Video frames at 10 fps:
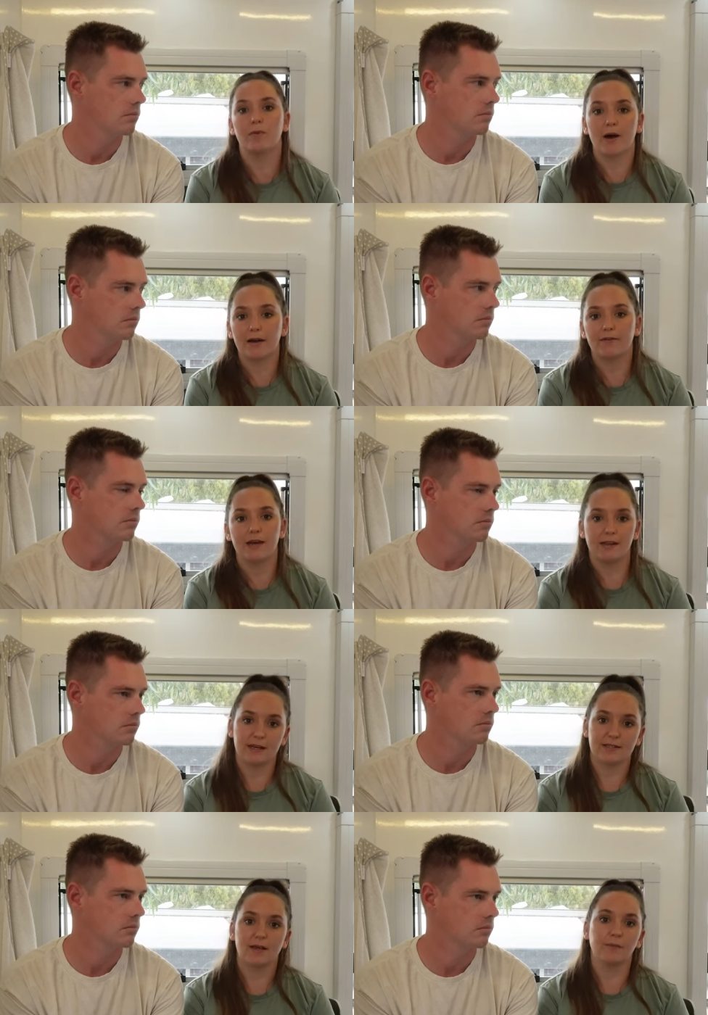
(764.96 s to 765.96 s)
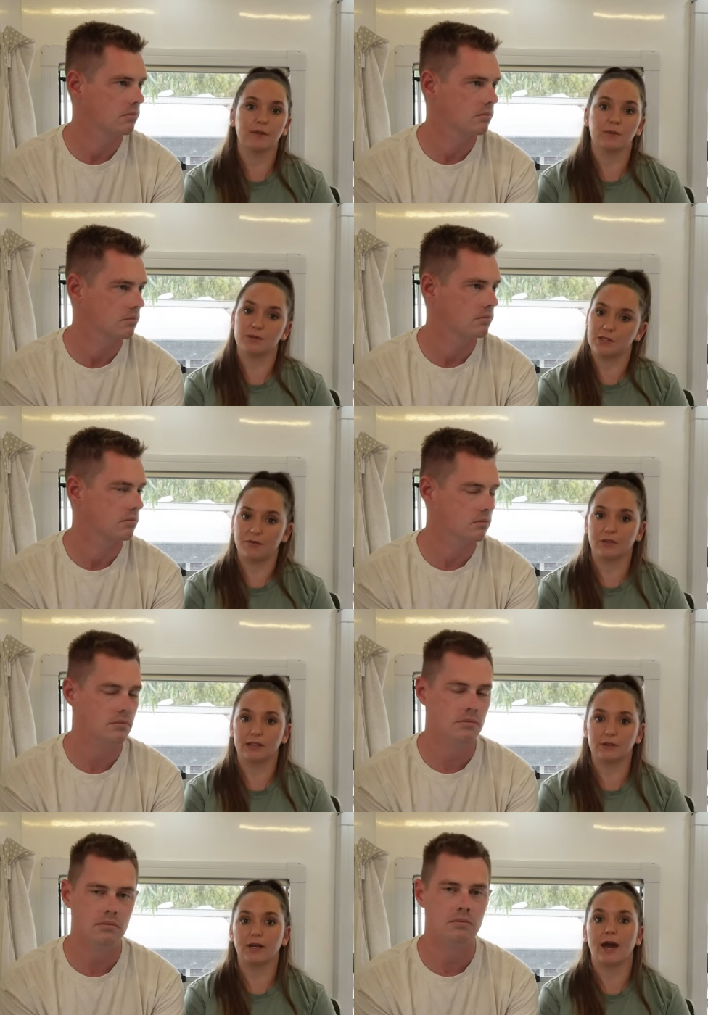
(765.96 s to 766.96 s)
Speaker 1: buy a van that's something we'll
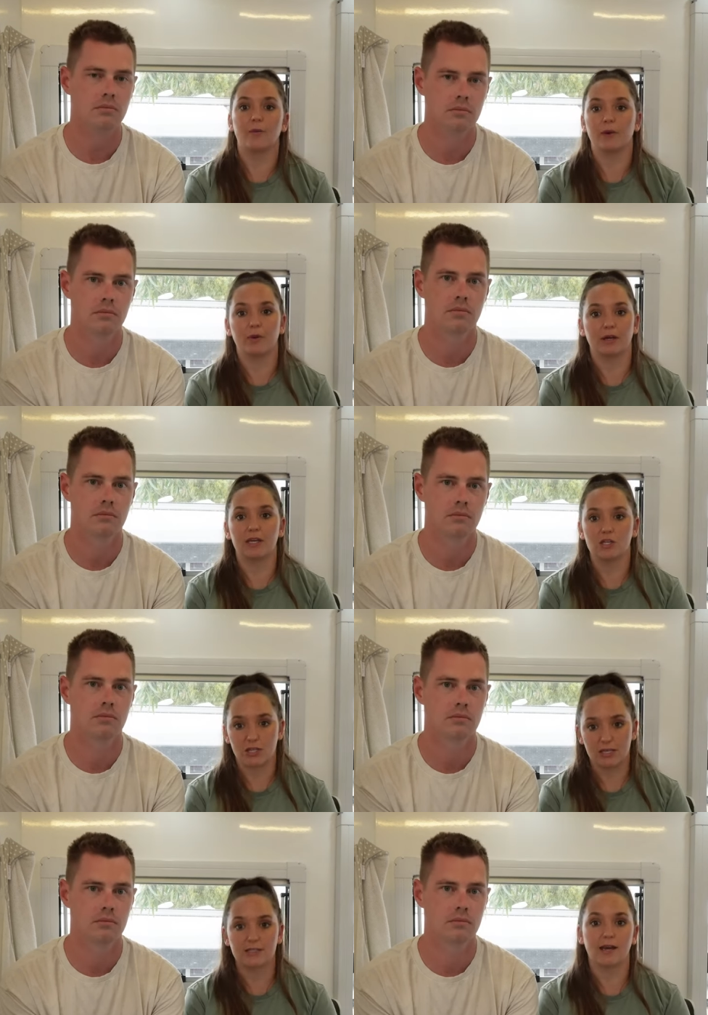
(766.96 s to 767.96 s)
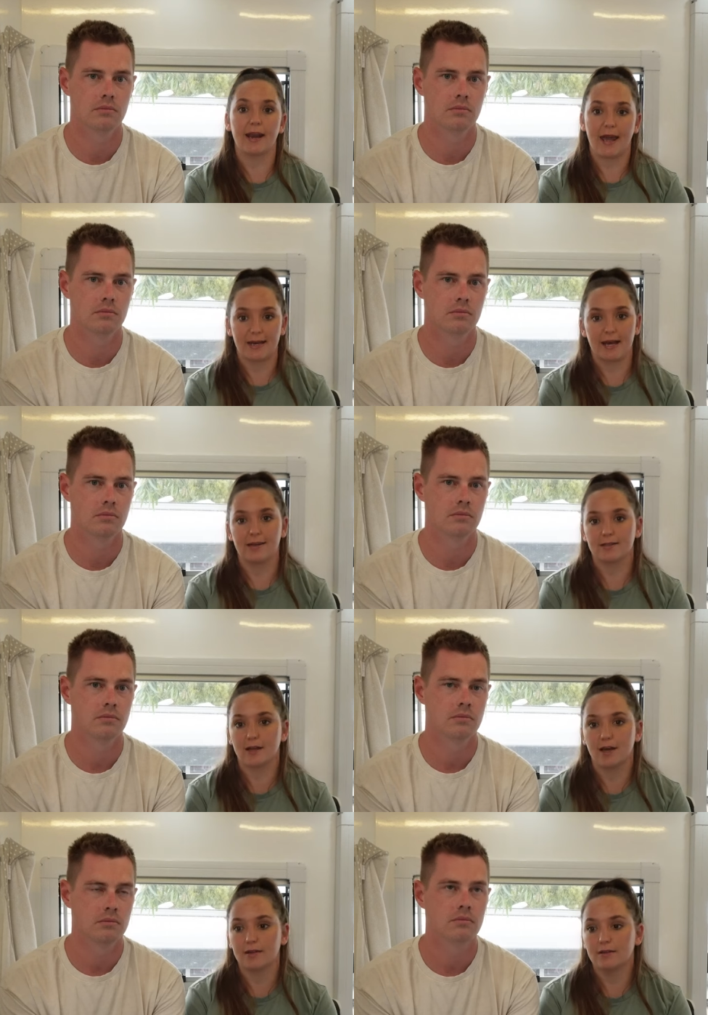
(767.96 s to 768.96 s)
definitely look at. We want a kitchen inside and
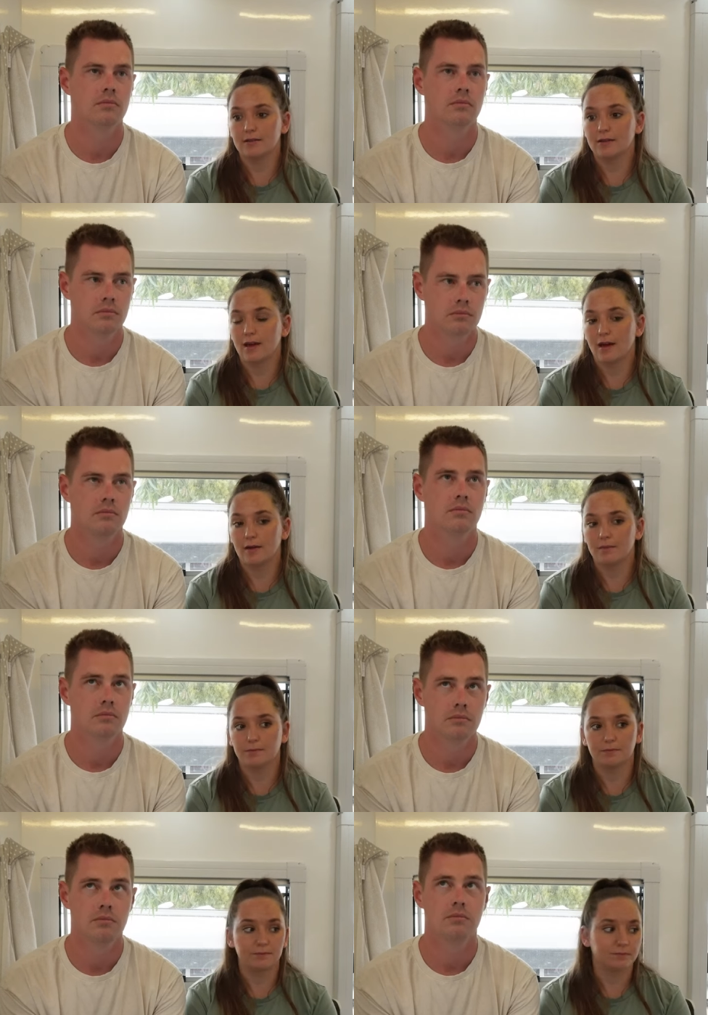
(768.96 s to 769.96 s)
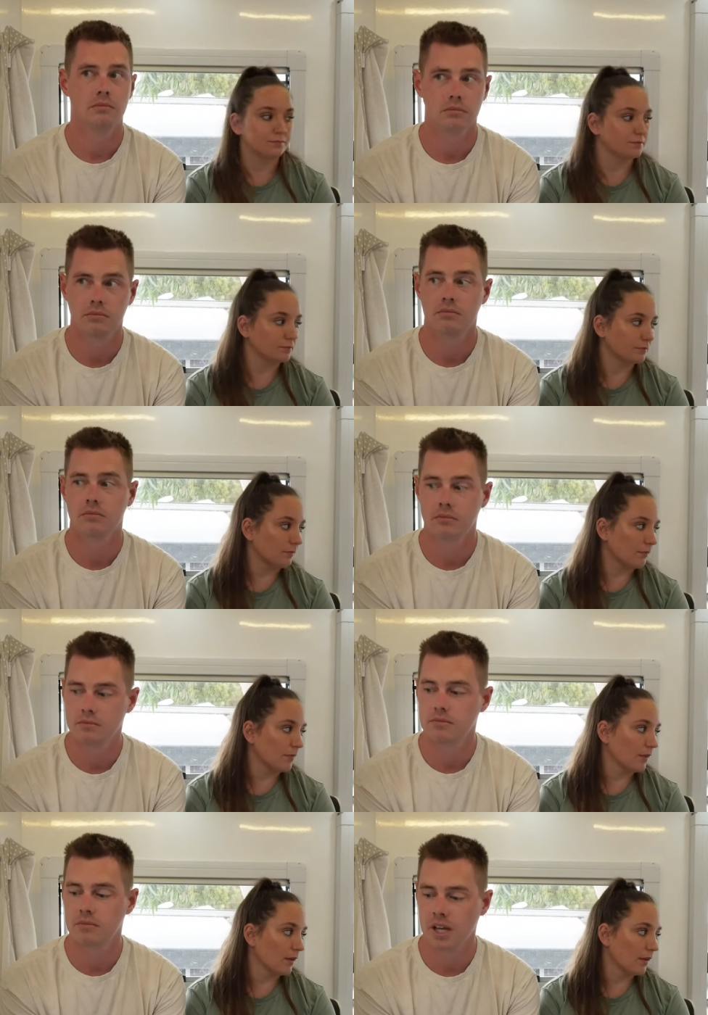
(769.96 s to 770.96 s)
outside. Um,
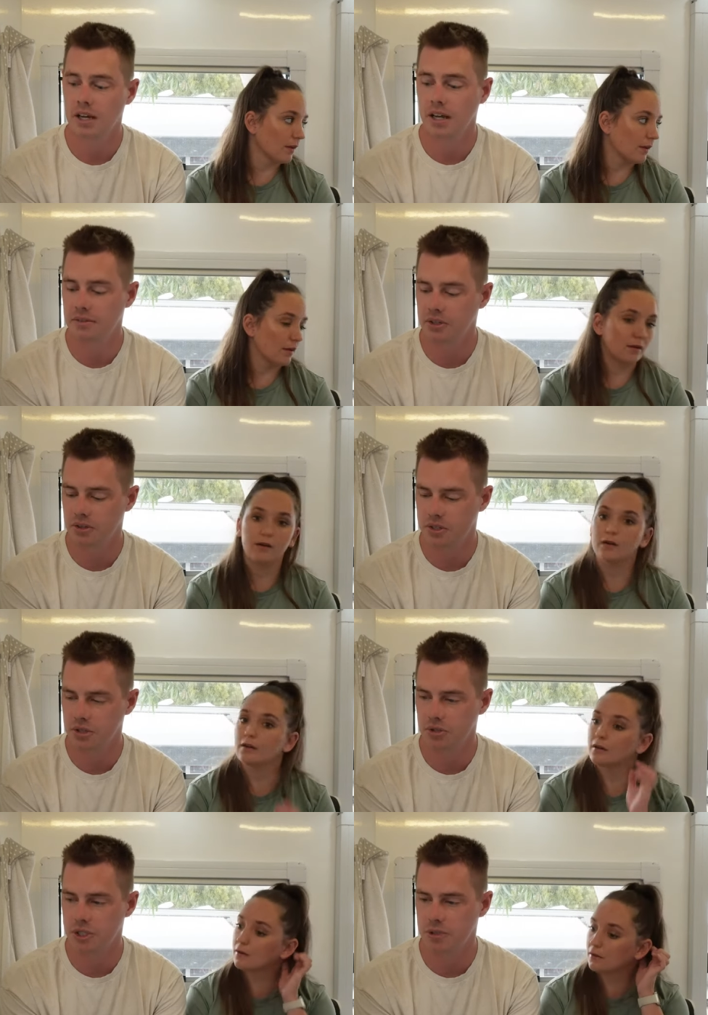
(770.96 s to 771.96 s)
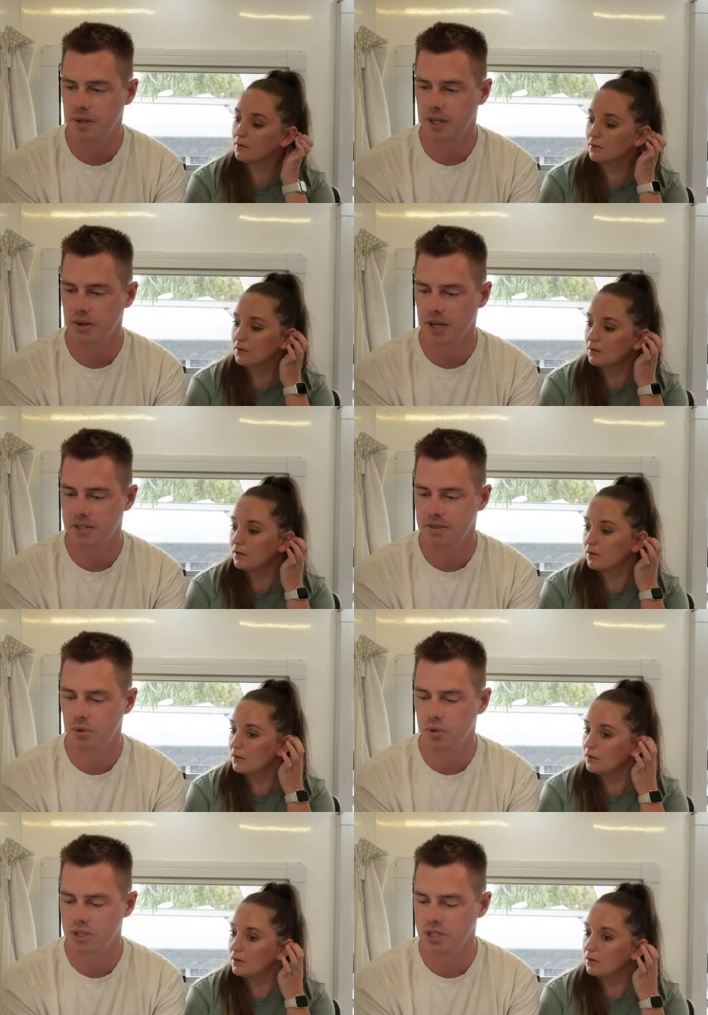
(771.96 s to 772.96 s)
Speaker 2: and even though the storage has been great, it's
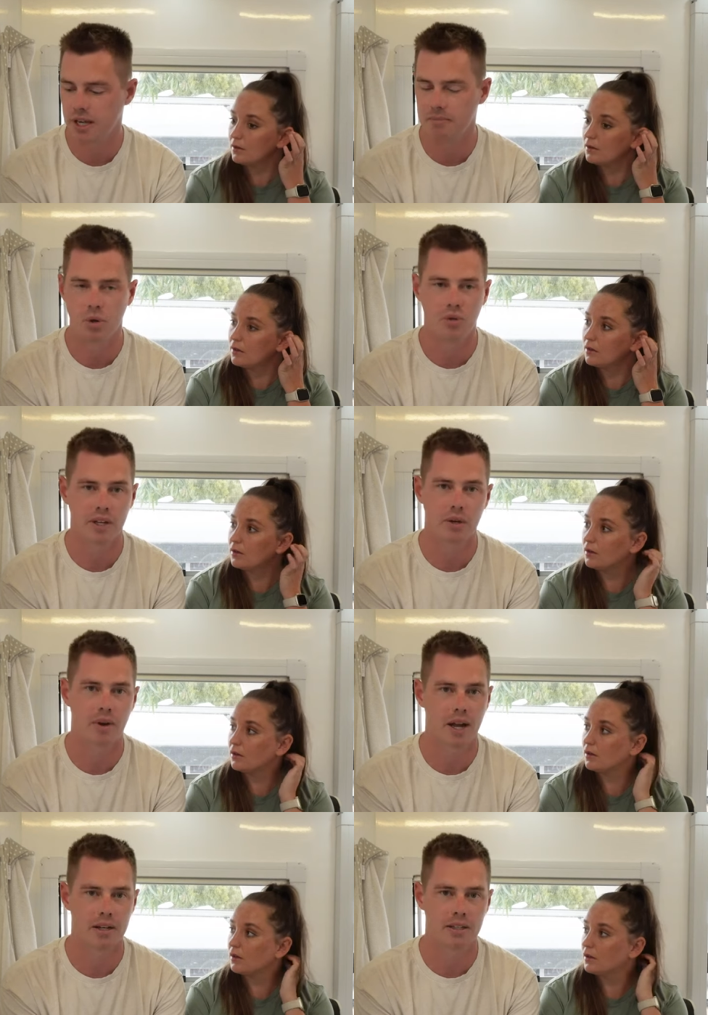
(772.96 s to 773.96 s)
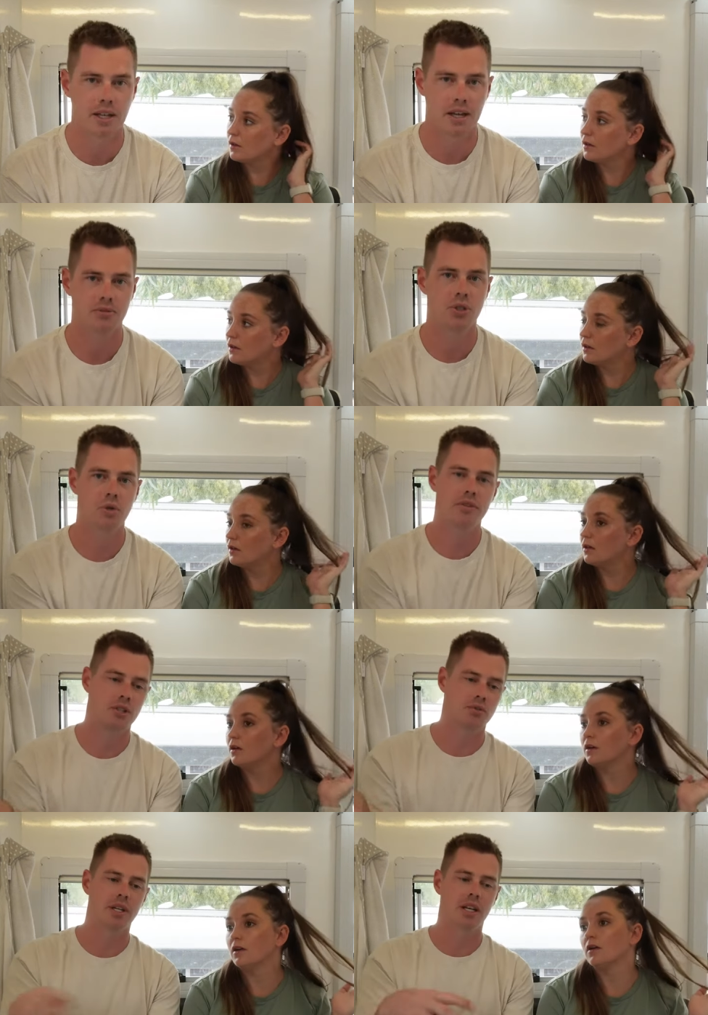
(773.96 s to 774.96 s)
more just like moving around. It like if two of
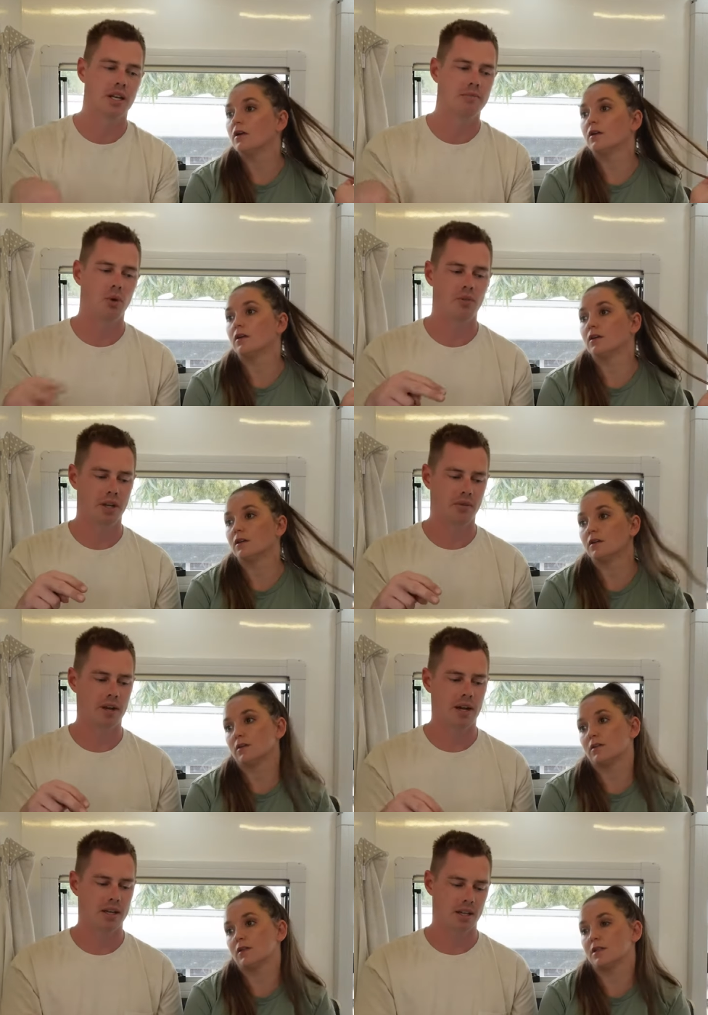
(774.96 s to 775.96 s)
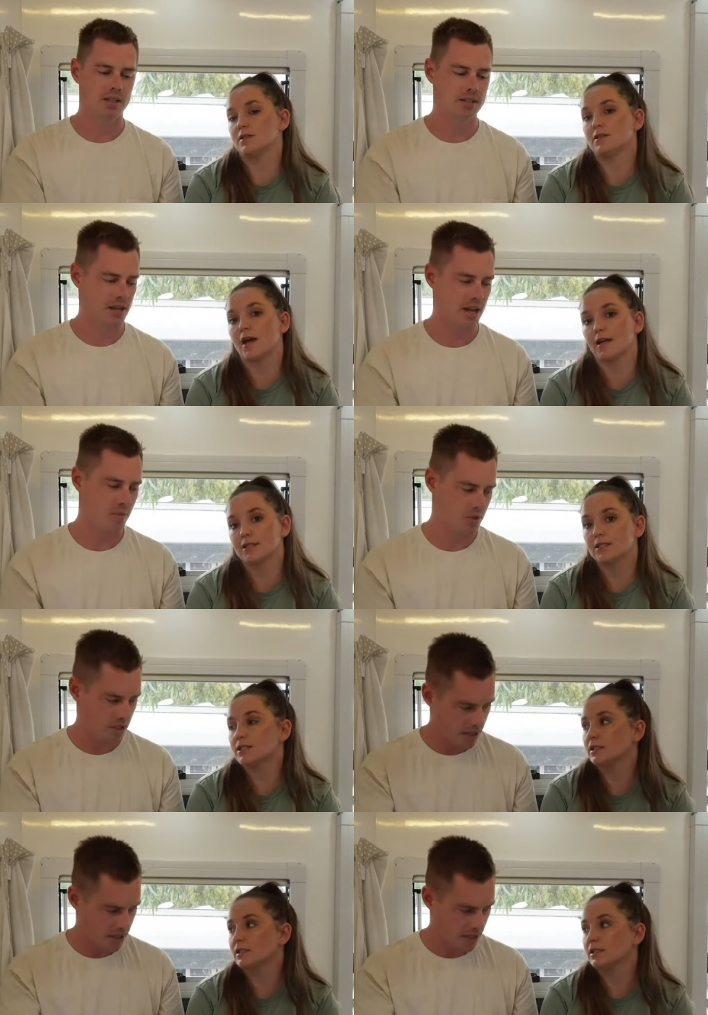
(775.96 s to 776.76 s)
us are in here moving around and this tight. table's